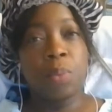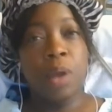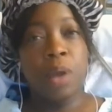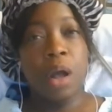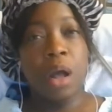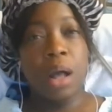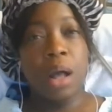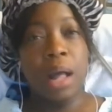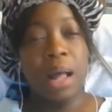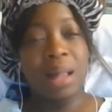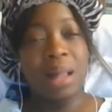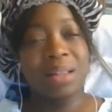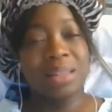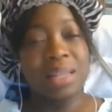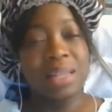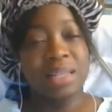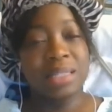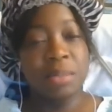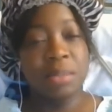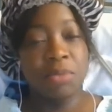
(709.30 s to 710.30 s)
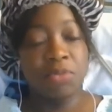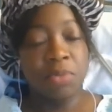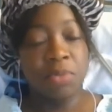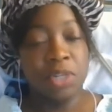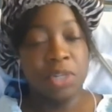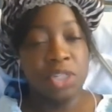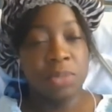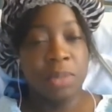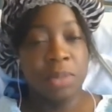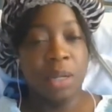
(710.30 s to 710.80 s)
I'll link some
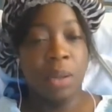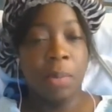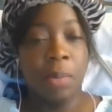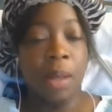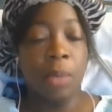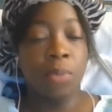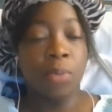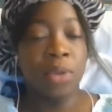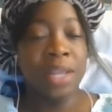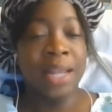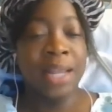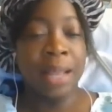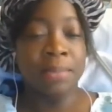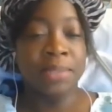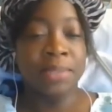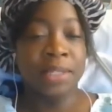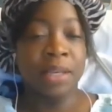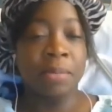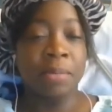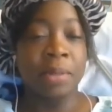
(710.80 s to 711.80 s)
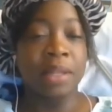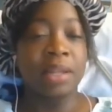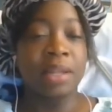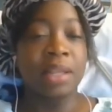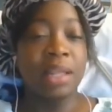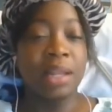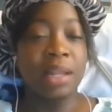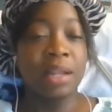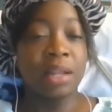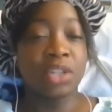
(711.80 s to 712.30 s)
information below about preeclampsia, but
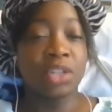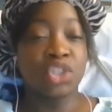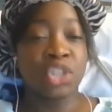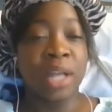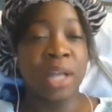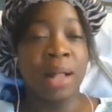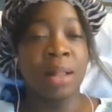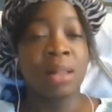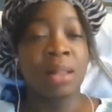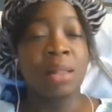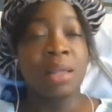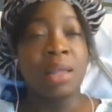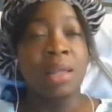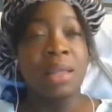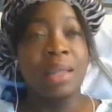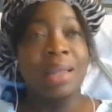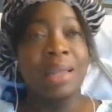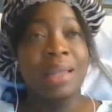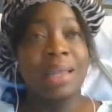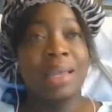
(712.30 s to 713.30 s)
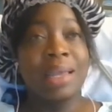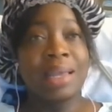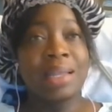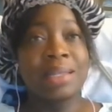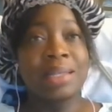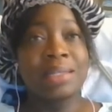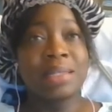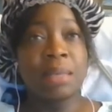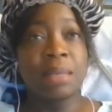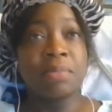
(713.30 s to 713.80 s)
in a nutshell, it
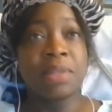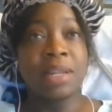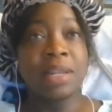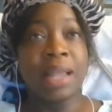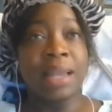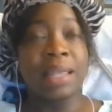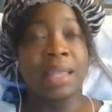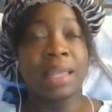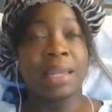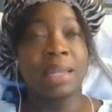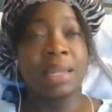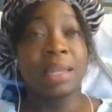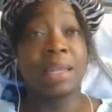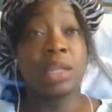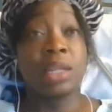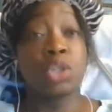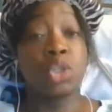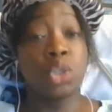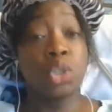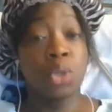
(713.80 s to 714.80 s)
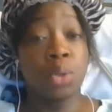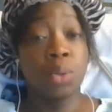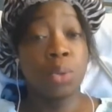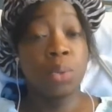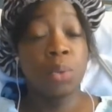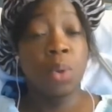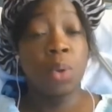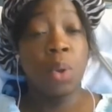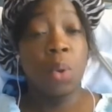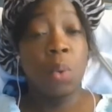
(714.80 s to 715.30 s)
is something that can hit
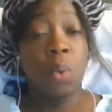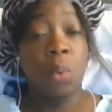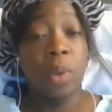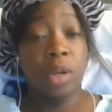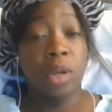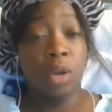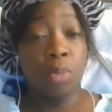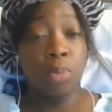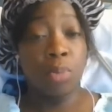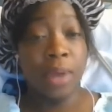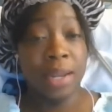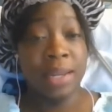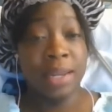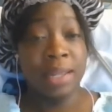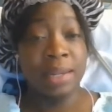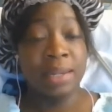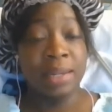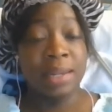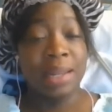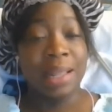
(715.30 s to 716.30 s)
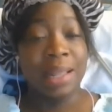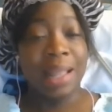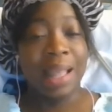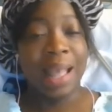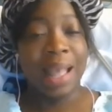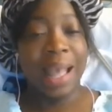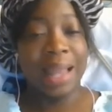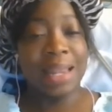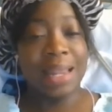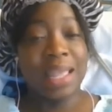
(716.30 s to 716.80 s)
you when you're pregnant
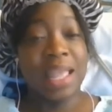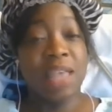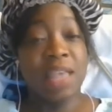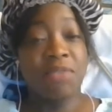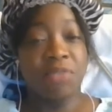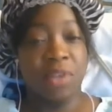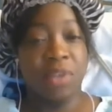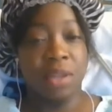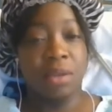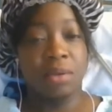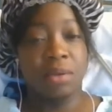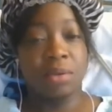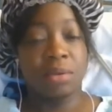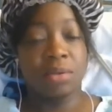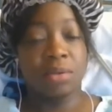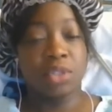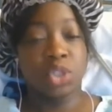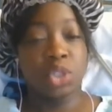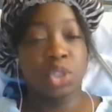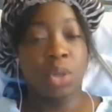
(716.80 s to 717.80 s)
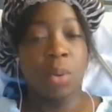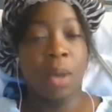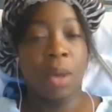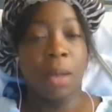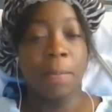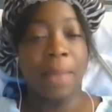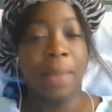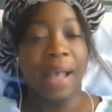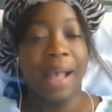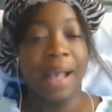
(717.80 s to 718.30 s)
and even show
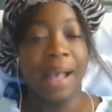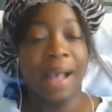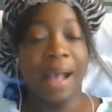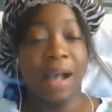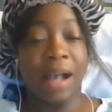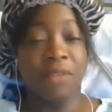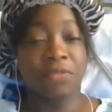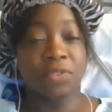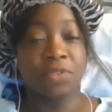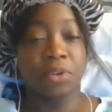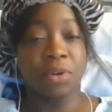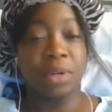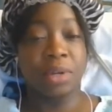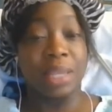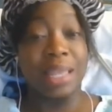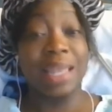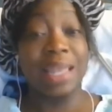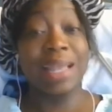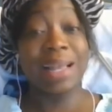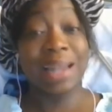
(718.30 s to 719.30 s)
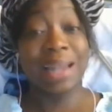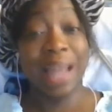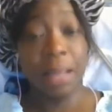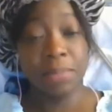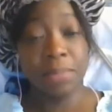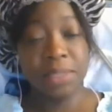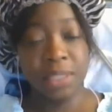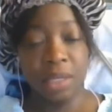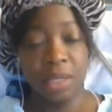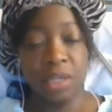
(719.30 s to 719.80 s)
up after
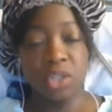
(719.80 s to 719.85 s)
eclampsia